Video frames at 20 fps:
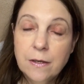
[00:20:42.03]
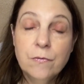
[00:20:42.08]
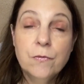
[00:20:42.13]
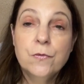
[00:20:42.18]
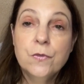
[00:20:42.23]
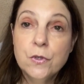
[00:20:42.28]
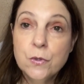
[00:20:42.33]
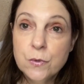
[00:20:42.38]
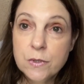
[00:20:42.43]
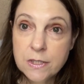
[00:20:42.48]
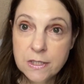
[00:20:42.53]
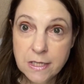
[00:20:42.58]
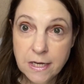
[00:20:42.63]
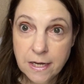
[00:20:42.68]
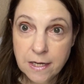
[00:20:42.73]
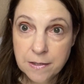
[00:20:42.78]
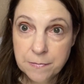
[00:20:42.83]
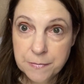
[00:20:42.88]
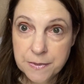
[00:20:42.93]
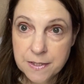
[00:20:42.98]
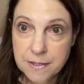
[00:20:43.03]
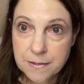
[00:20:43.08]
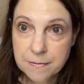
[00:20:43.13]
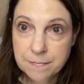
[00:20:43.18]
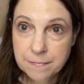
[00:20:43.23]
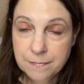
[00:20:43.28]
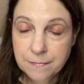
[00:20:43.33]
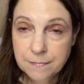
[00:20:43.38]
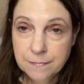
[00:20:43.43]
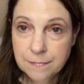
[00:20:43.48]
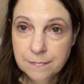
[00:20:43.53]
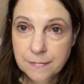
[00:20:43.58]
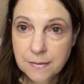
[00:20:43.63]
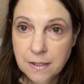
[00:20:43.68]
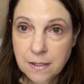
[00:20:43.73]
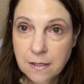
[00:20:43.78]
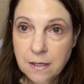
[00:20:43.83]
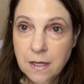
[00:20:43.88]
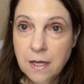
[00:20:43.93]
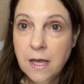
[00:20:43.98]
food stamps,
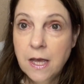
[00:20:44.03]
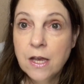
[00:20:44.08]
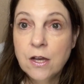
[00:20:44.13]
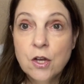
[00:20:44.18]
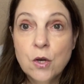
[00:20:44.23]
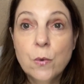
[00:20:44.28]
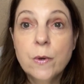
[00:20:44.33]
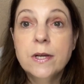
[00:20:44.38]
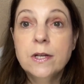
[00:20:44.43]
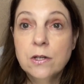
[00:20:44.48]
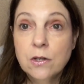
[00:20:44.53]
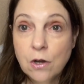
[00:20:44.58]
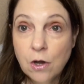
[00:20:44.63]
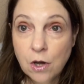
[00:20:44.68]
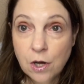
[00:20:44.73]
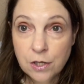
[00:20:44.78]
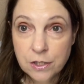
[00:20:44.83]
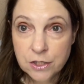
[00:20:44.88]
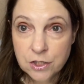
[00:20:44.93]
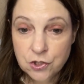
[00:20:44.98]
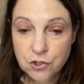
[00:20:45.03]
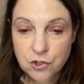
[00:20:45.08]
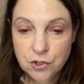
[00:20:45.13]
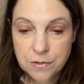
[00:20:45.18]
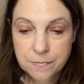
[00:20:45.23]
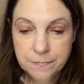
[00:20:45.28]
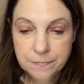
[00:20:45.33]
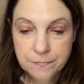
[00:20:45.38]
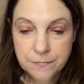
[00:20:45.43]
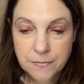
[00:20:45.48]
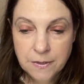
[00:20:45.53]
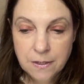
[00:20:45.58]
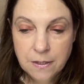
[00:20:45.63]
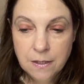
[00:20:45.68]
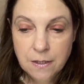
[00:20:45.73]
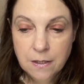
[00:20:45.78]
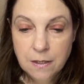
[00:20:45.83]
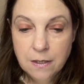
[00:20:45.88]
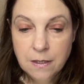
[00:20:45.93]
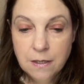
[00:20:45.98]
and going to college
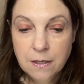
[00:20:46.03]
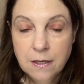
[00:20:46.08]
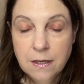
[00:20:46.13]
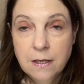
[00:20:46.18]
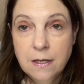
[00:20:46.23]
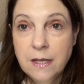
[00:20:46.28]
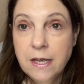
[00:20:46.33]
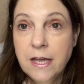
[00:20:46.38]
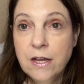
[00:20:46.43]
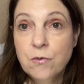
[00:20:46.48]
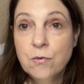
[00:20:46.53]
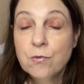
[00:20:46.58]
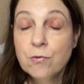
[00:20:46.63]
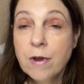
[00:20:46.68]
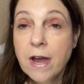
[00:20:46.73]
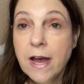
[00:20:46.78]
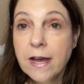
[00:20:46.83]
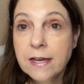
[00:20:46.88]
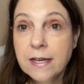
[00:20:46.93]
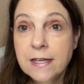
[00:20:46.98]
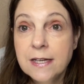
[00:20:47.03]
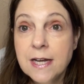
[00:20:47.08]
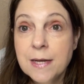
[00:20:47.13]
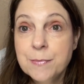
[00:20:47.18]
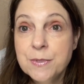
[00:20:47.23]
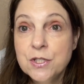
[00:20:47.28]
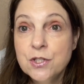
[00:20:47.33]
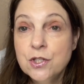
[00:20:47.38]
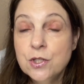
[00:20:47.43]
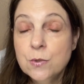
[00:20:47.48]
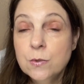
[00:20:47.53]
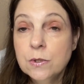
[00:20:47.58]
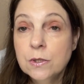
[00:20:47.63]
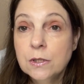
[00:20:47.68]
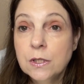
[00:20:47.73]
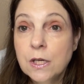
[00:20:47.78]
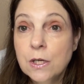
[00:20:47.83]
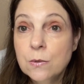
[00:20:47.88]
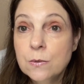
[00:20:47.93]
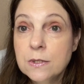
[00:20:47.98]
and racking up student
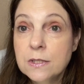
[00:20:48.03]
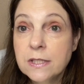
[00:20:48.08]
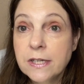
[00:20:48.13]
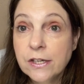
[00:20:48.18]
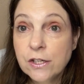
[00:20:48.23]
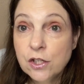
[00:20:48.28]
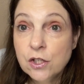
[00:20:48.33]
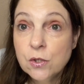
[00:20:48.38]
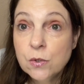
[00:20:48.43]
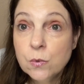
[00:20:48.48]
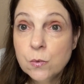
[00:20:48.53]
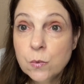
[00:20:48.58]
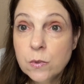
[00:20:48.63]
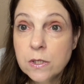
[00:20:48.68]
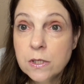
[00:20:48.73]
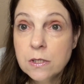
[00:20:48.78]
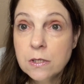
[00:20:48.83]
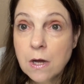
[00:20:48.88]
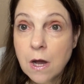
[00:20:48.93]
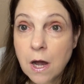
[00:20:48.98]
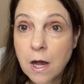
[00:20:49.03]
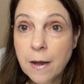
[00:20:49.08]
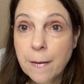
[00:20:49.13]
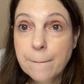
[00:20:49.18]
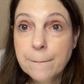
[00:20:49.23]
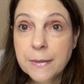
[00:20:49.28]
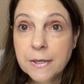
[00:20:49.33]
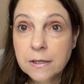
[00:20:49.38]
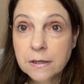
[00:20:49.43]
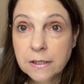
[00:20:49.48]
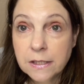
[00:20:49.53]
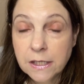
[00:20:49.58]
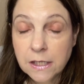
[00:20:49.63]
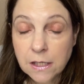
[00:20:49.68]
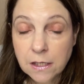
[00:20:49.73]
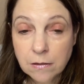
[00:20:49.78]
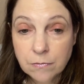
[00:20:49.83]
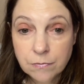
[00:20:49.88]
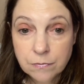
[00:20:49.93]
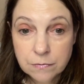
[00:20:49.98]
loans like you would not
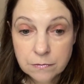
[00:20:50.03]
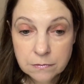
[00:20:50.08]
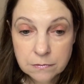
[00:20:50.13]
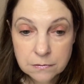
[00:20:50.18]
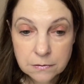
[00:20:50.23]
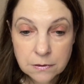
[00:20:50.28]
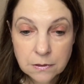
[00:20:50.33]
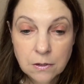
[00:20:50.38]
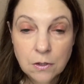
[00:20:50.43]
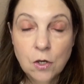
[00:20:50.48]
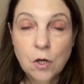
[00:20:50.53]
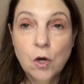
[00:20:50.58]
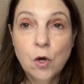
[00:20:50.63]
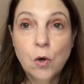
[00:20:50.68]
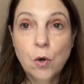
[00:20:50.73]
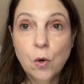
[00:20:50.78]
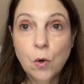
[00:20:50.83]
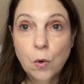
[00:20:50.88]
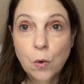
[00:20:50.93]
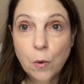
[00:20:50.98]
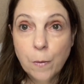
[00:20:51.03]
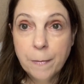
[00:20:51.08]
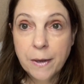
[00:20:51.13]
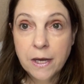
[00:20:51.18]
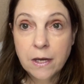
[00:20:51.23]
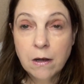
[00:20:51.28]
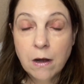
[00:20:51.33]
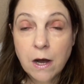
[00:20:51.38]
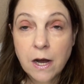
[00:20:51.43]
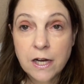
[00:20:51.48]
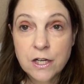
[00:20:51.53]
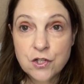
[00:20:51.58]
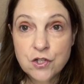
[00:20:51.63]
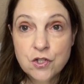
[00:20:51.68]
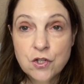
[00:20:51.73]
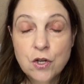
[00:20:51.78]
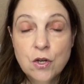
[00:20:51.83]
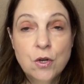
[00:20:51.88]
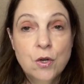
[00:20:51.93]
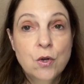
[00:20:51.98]
believe. Oh my
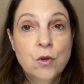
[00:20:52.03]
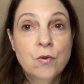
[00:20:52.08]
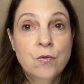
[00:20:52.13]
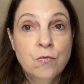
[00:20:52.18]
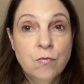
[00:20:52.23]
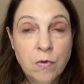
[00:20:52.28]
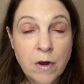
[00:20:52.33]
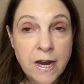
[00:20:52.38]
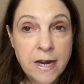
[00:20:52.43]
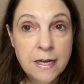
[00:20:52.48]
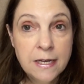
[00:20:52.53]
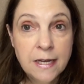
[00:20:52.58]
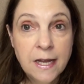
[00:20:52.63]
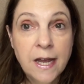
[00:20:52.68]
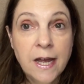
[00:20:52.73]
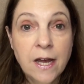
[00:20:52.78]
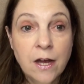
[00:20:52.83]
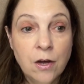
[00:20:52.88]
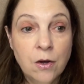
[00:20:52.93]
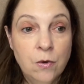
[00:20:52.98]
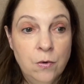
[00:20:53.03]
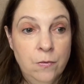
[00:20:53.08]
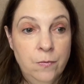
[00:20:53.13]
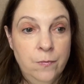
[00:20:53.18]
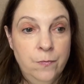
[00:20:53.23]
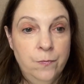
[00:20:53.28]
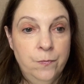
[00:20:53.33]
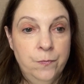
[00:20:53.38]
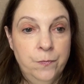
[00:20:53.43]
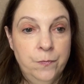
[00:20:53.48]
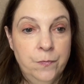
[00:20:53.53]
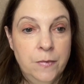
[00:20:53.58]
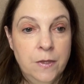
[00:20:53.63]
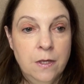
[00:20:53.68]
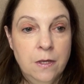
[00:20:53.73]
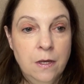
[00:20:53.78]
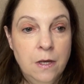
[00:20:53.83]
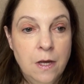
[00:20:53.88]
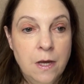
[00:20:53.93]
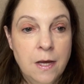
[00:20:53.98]
gosh. Right now,
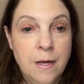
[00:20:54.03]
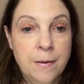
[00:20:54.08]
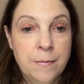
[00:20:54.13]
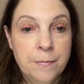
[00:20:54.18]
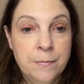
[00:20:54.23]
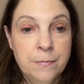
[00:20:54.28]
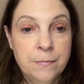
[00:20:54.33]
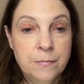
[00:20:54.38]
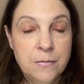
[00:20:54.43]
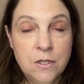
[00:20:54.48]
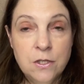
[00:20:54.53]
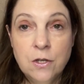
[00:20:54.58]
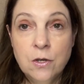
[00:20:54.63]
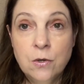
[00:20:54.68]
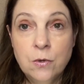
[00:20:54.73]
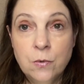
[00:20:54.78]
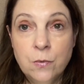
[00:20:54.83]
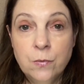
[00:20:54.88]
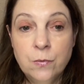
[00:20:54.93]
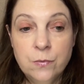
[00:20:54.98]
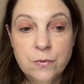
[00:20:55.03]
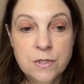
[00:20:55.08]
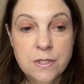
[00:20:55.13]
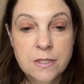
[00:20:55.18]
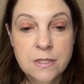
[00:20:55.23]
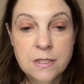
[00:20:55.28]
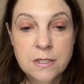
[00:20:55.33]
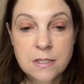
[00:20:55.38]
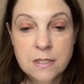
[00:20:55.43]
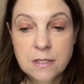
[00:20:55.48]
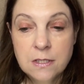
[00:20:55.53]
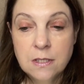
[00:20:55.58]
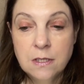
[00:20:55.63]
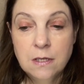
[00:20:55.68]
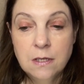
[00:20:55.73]
you know, since